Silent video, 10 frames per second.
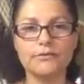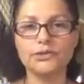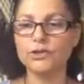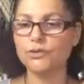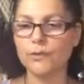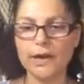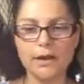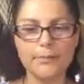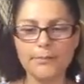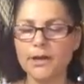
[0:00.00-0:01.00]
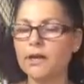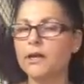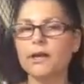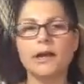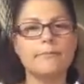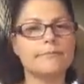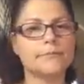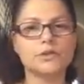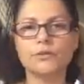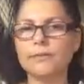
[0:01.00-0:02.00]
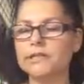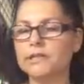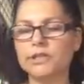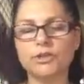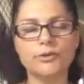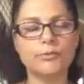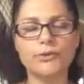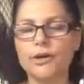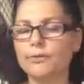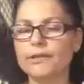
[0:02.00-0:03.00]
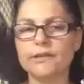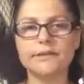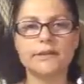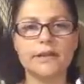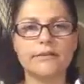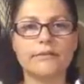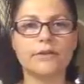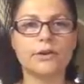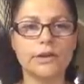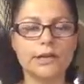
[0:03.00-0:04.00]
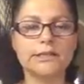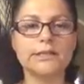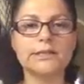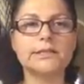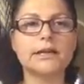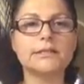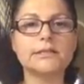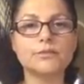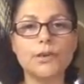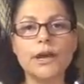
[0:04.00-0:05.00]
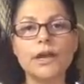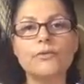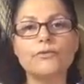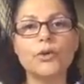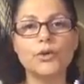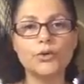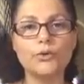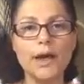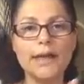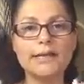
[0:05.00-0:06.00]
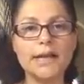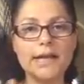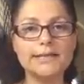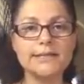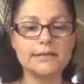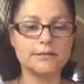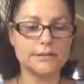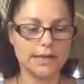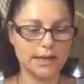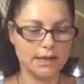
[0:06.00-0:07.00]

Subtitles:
Just wake up, do your meditation or your prayer, whatever it is that is working for you, and assess the day.